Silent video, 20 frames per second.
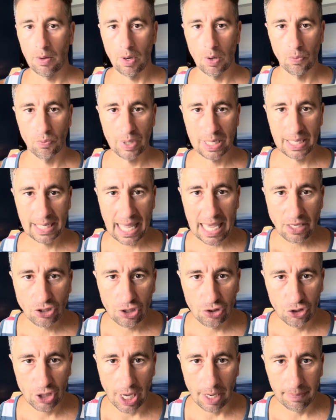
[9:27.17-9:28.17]

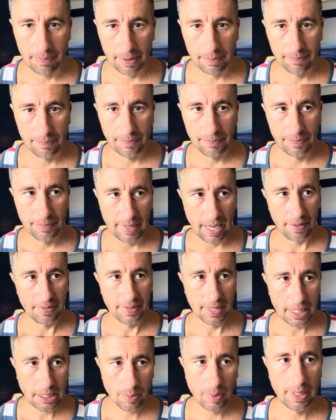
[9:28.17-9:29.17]
relationship. Now
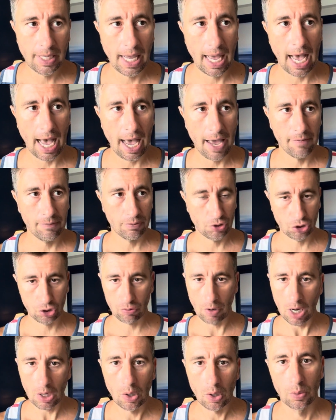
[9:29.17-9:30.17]
this one I've
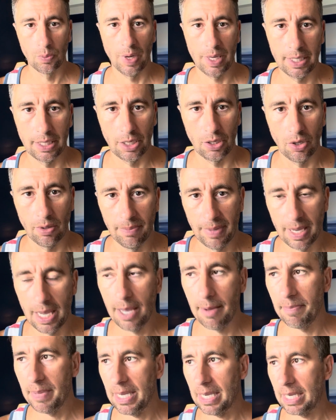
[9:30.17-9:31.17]
struggled with a little
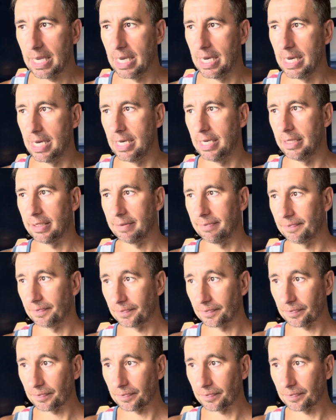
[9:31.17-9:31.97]
bit, because